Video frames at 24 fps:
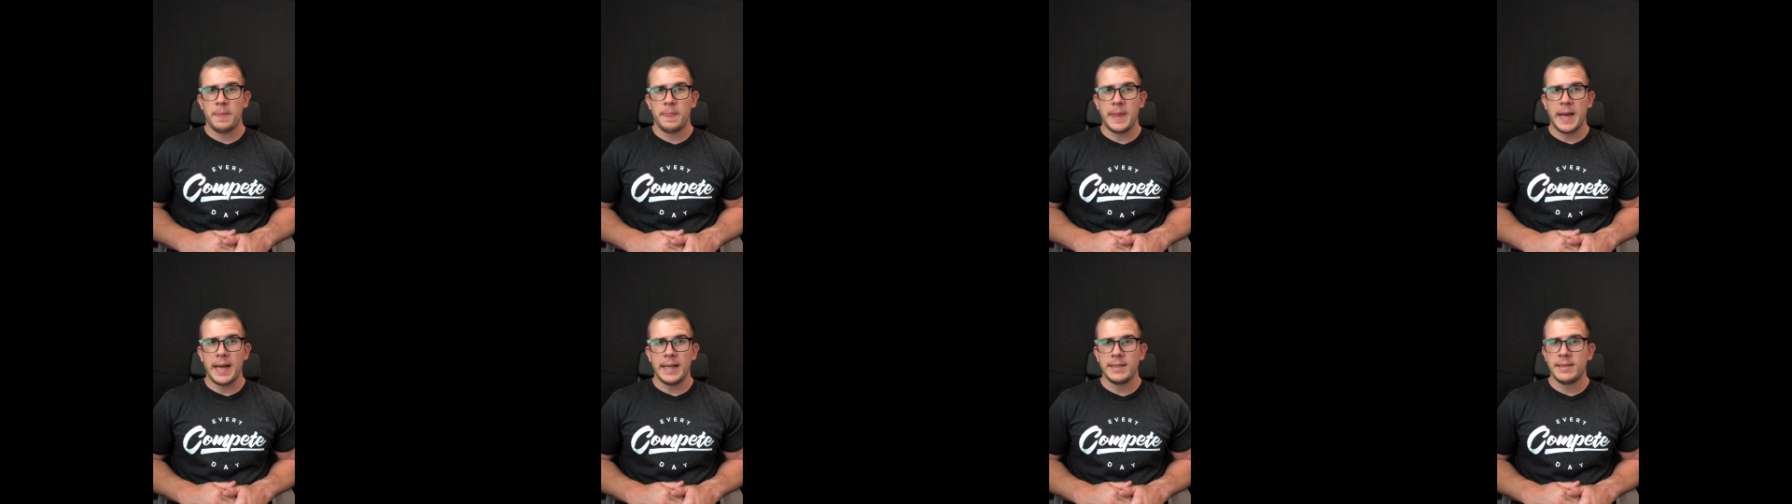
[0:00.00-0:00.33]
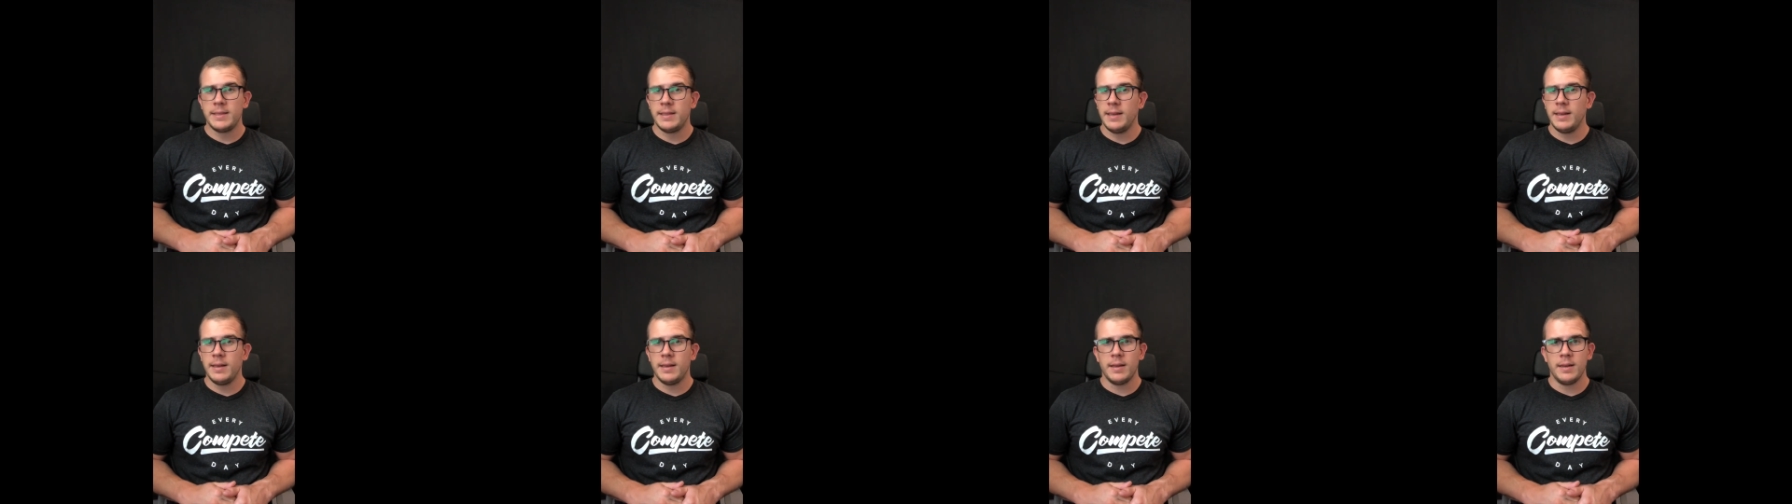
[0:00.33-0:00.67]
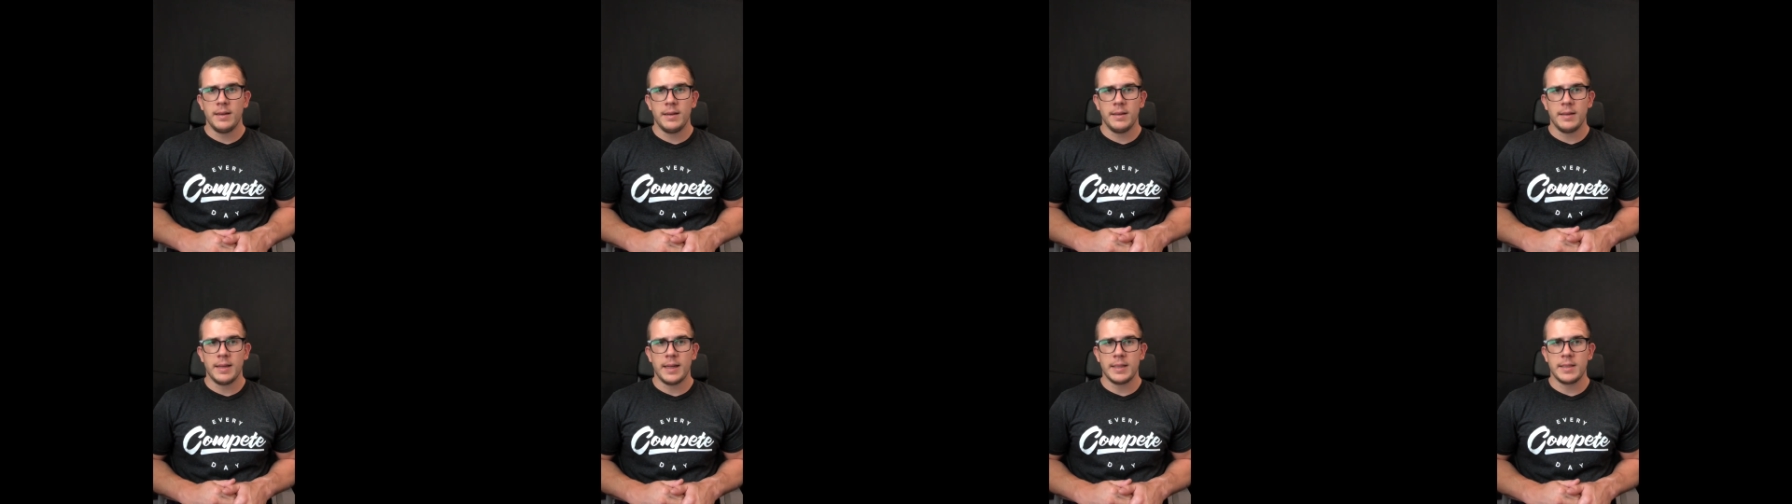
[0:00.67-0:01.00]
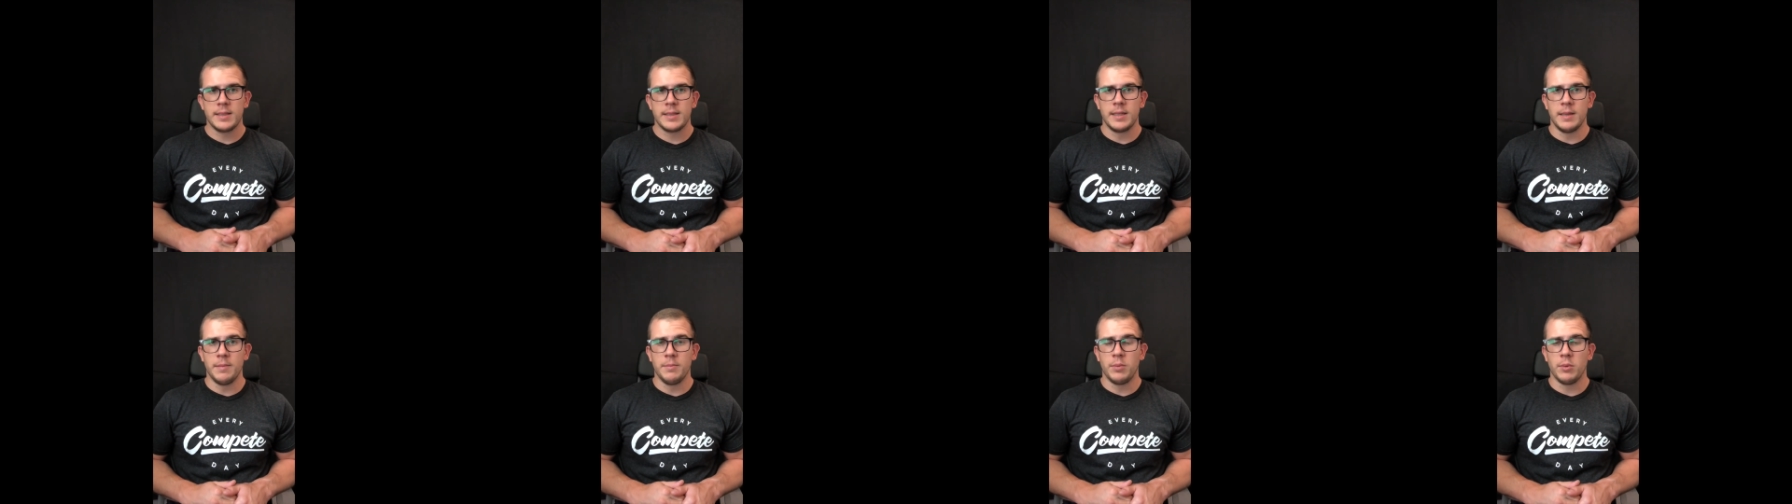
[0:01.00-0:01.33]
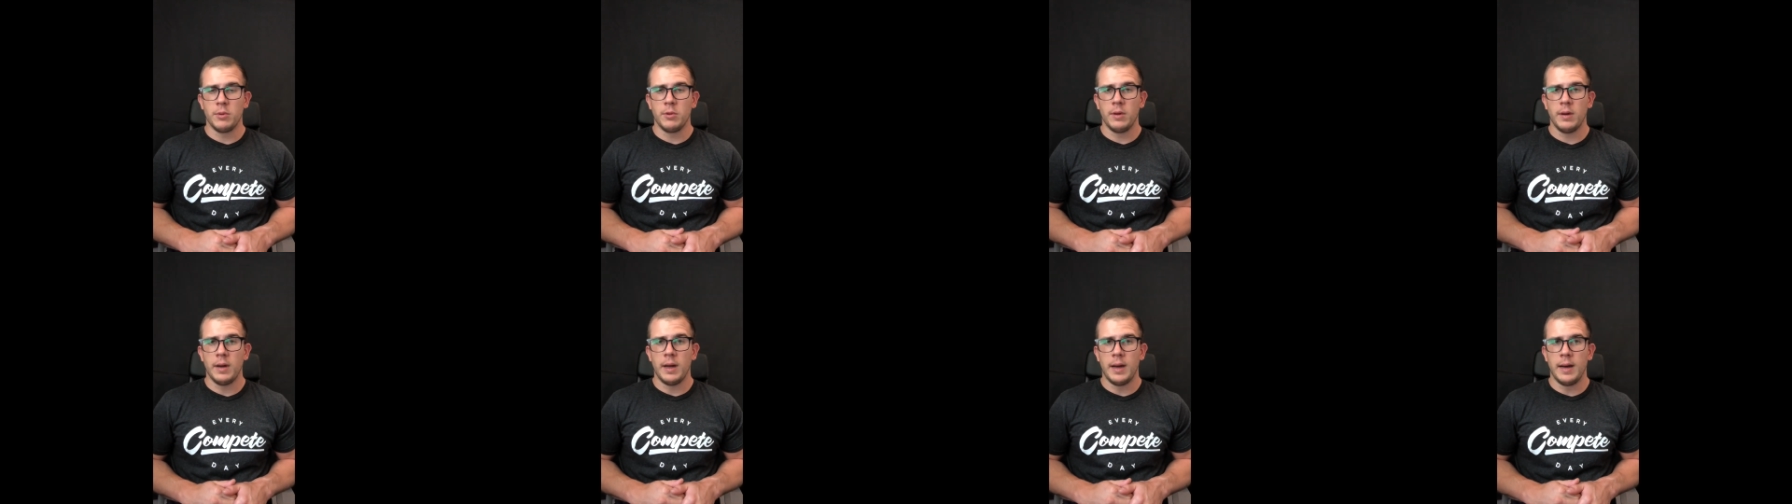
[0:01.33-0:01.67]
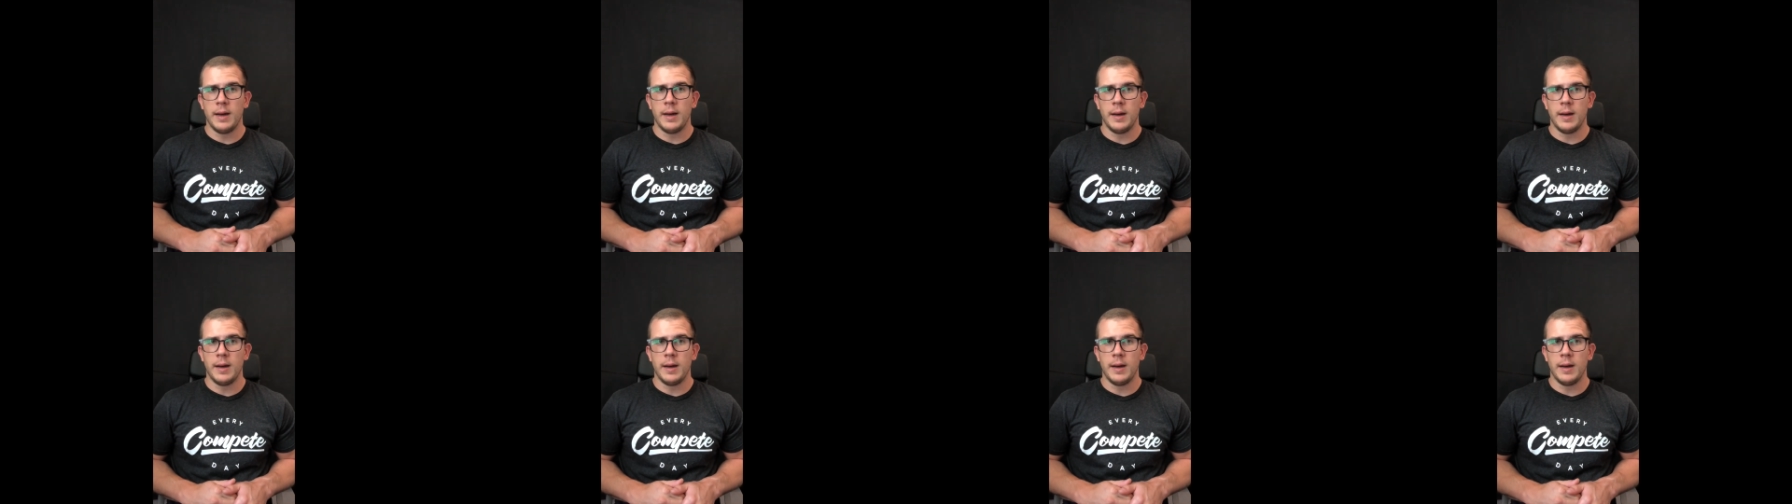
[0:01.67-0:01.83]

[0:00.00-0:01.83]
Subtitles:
that's it. That's simple.